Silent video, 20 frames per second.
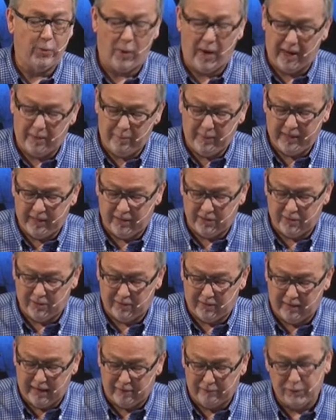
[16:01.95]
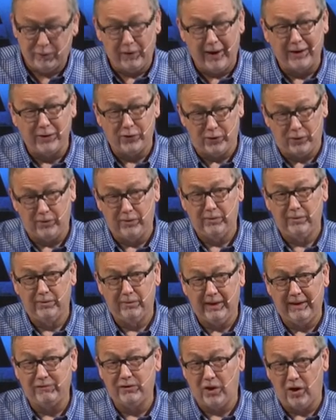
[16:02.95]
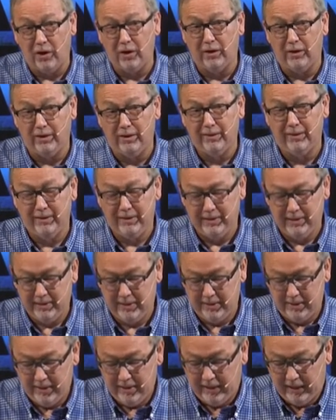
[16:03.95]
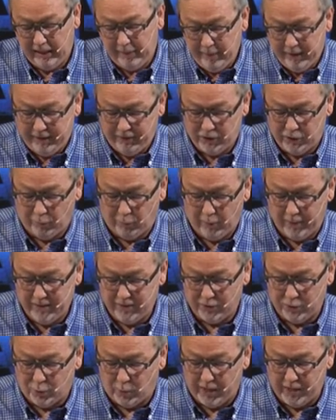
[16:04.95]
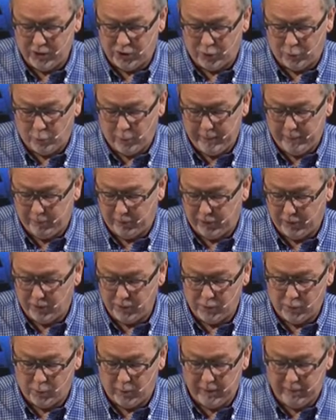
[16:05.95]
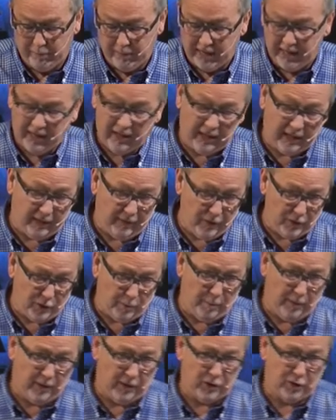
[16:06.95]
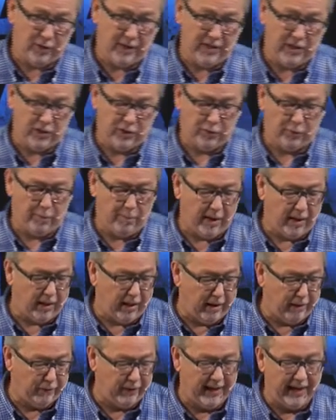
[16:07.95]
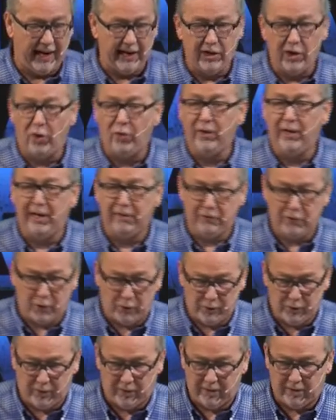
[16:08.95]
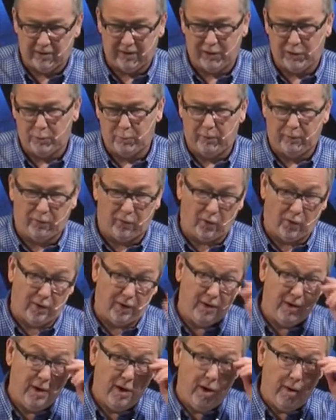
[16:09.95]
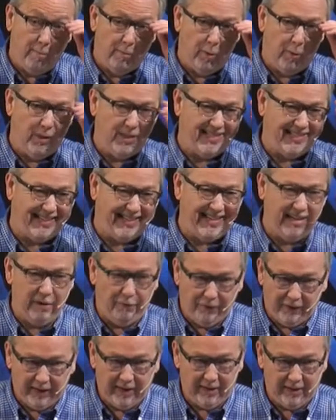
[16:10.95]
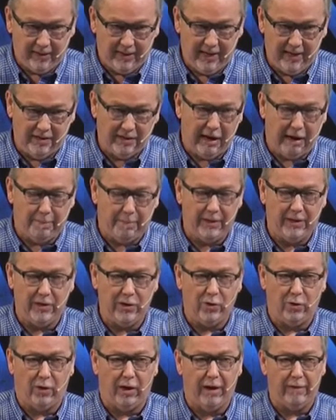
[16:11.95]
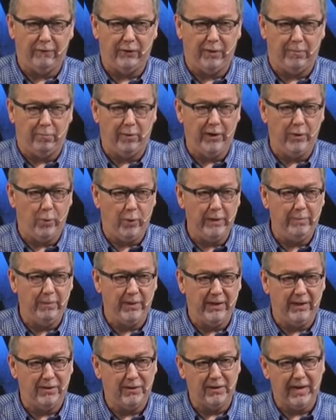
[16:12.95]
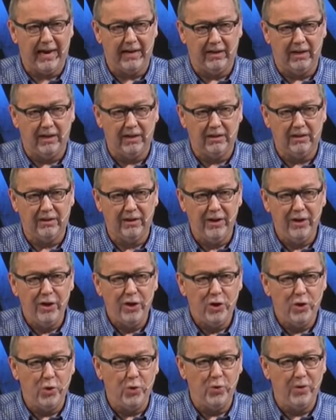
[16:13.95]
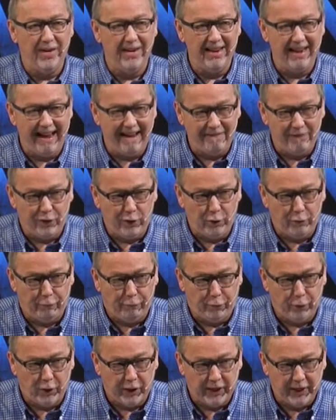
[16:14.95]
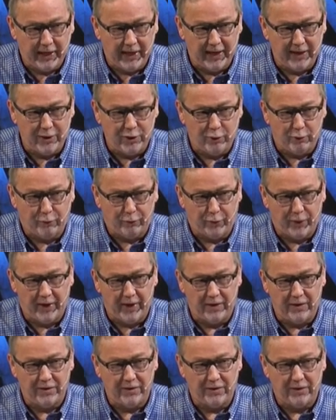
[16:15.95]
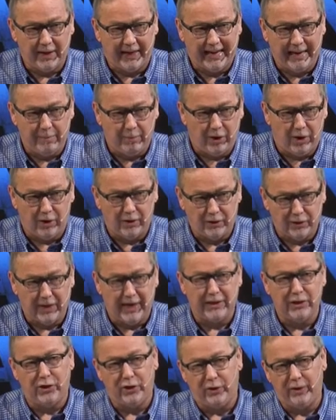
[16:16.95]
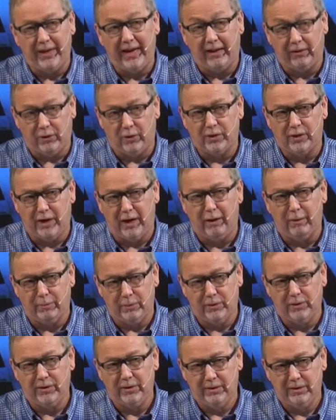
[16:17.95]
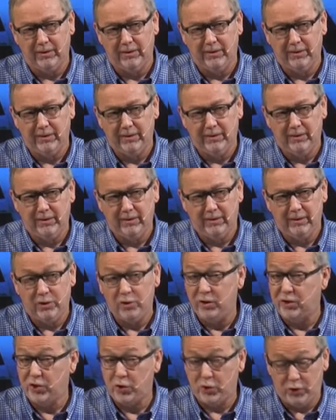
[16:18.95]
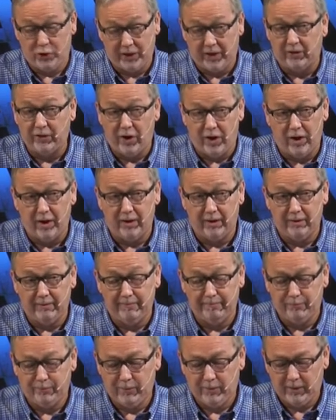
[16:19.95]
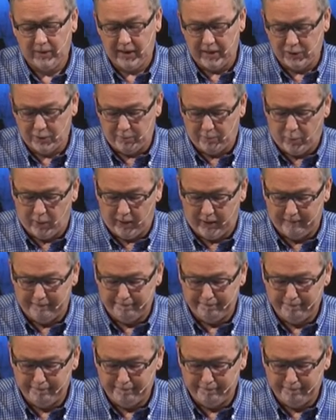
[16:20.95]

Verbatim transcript: Why? Because life's fragile. Life's hard. And let me give you some reasons why you should weep with those who weep. And I'm going to give you some illustrations from my life. And I know that I've told you these things before, but when significant things happen in your life that bring weeping and sadness, you never forget your friends that came alongside you at those times. You, you shall not. Case in point.